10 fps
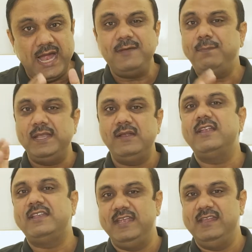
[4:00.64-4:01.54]
that
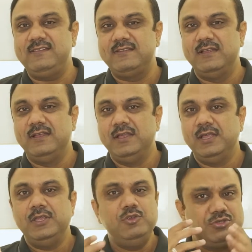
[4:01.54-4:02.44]
particular case,
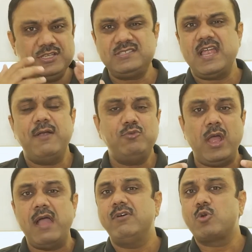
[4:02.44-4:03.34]
you just have to
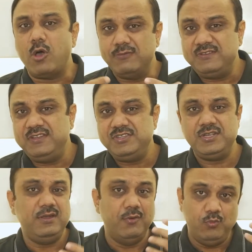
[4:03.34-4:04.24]
have a
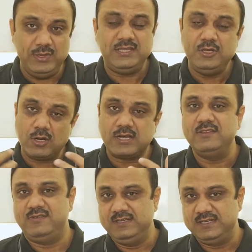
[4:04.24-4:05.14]
conversation with your
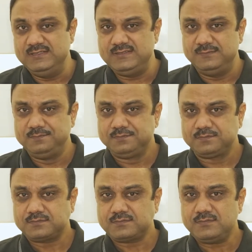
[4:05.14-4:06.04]
consultants
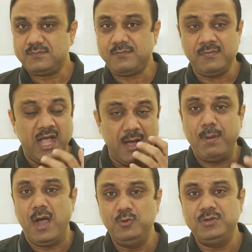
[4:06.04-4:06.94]

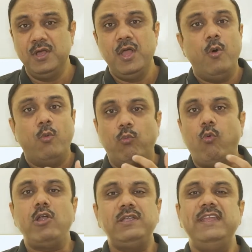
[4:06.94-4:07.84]
about
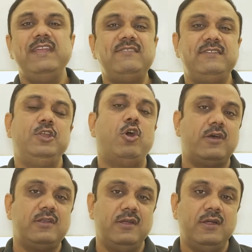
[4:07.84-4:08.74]
what is
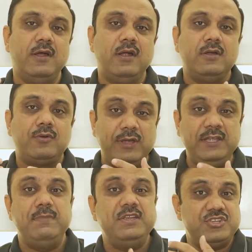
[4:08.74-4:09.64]
your
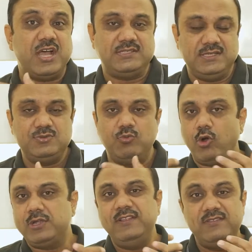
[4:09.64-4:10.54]
treatment charges,
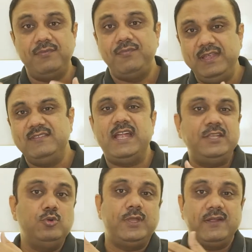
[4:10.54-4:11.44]
what is the fees that
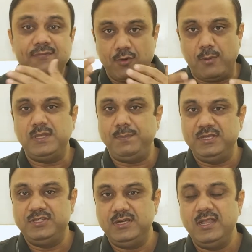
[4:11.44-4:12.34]
you take from the
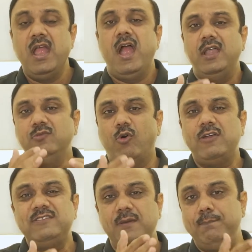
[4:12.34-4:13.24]
patient, and
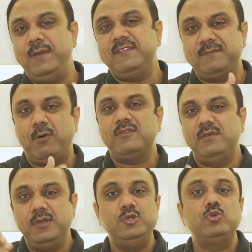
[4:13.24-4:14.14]
what's the best
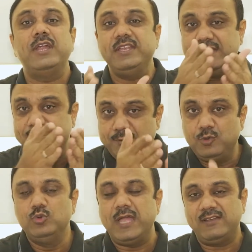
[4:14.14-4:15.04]
possible you can give
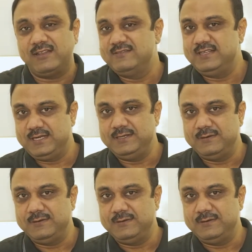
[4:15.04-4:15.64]
to that consultant.